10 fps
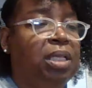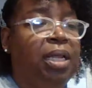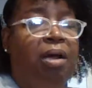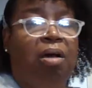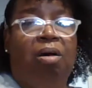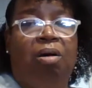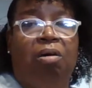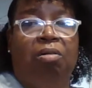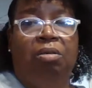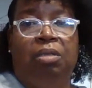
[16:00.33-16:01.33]
that I
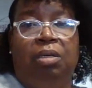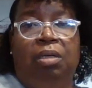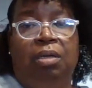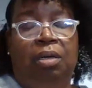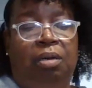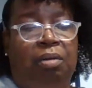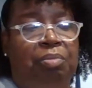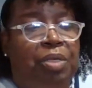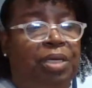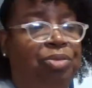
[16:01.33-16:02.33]
hauled um,
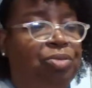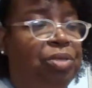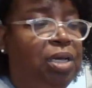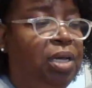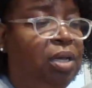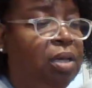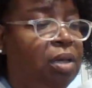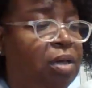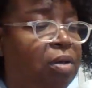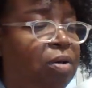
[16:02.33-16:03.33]
yesterday
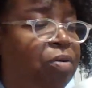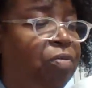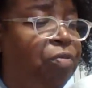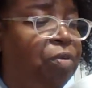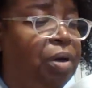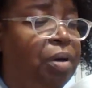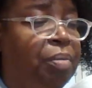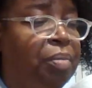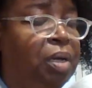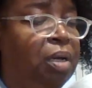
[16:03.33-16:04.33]

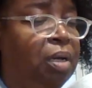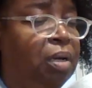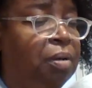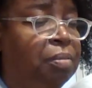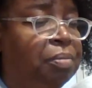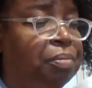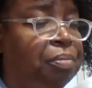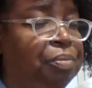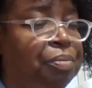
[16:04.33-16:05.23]
from um,